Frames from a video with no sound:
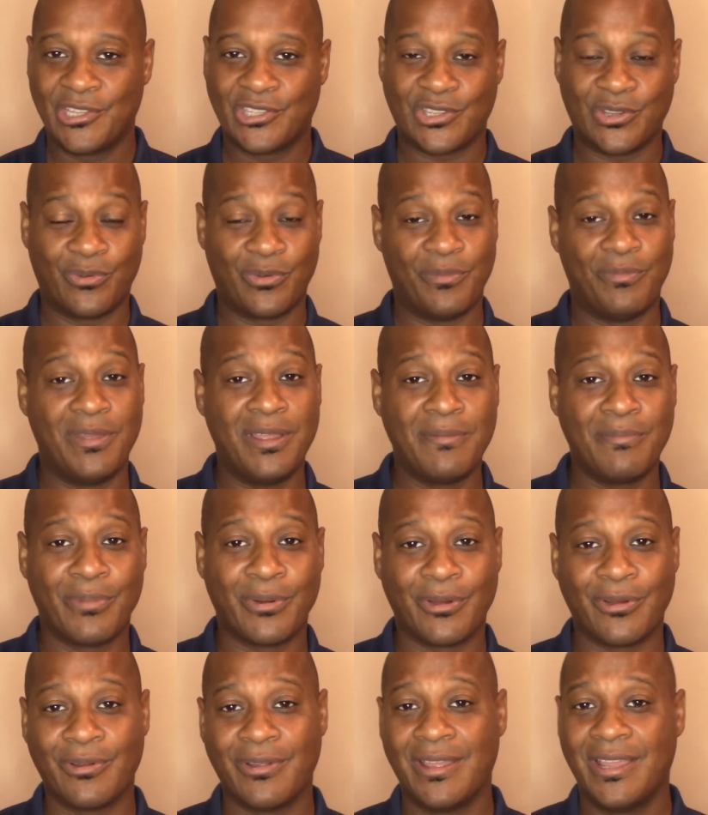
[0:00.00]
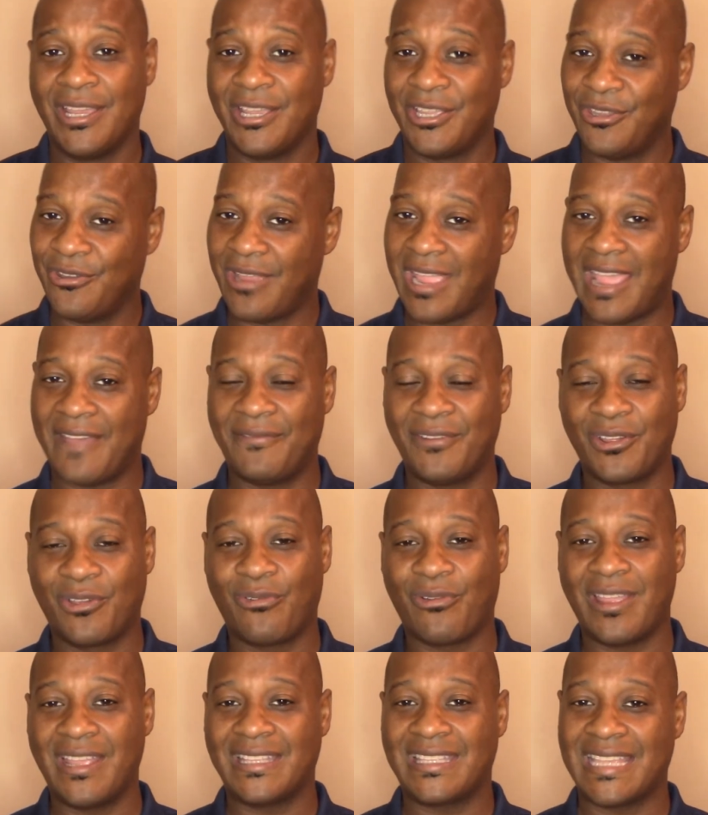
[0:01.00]
So remember, you're having a
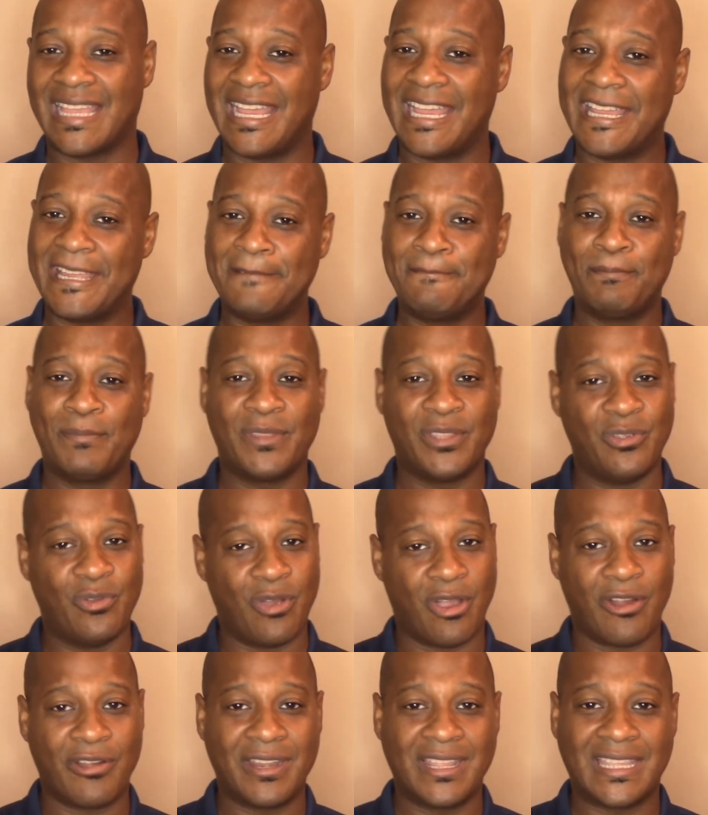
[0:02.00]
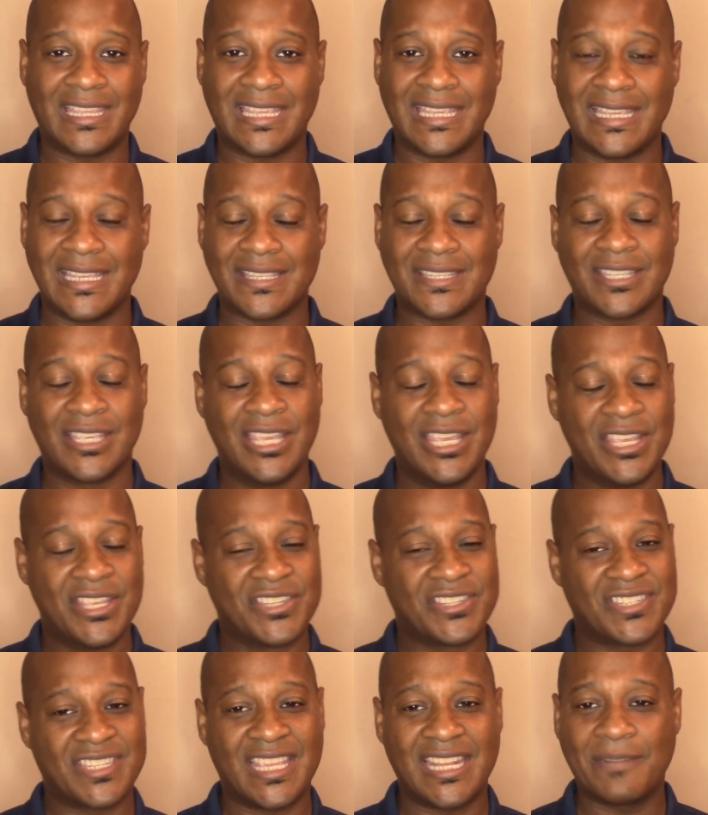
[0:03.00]
great time, you already kissed,
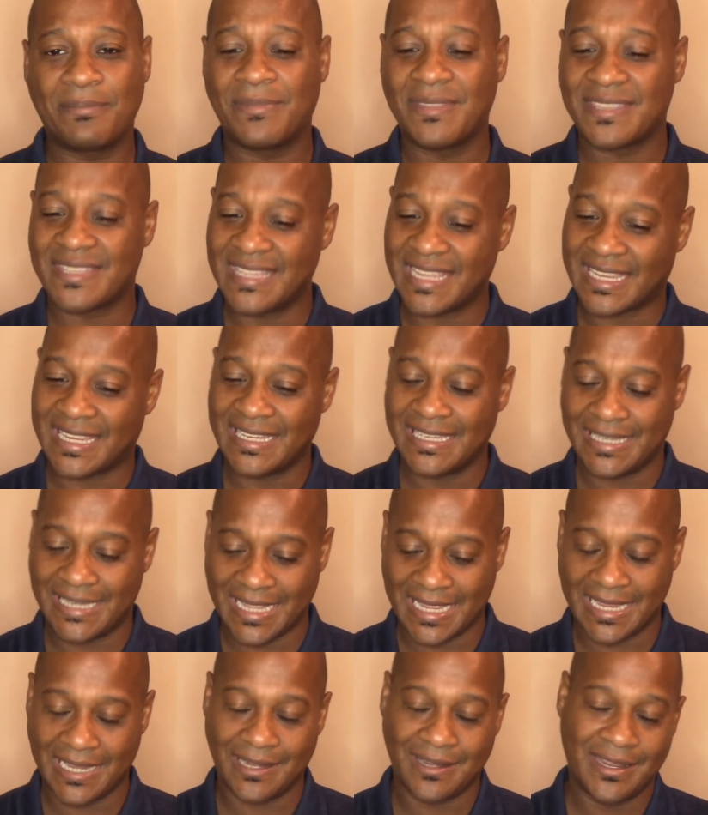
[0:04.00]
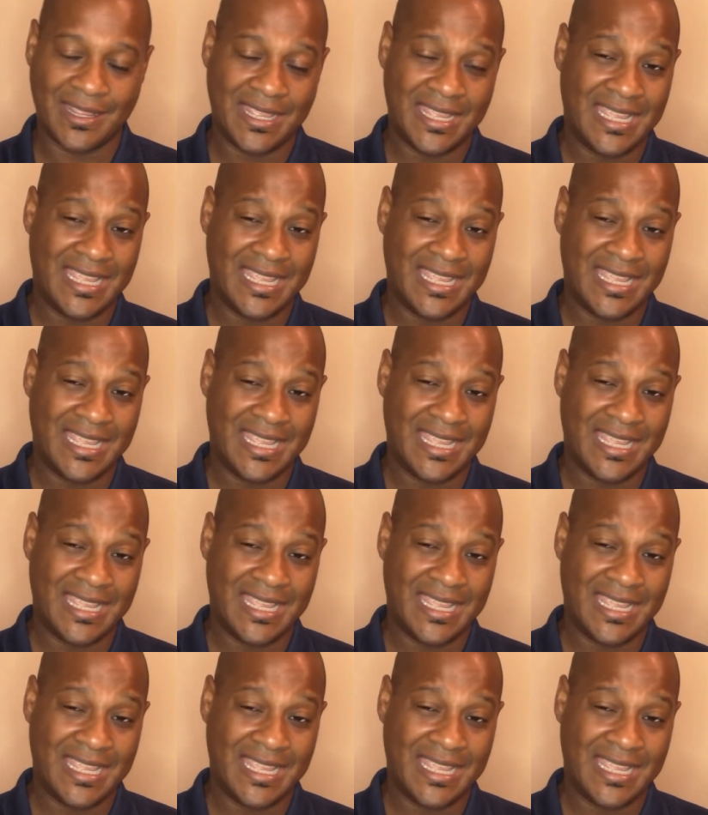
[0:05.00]
set up the second date.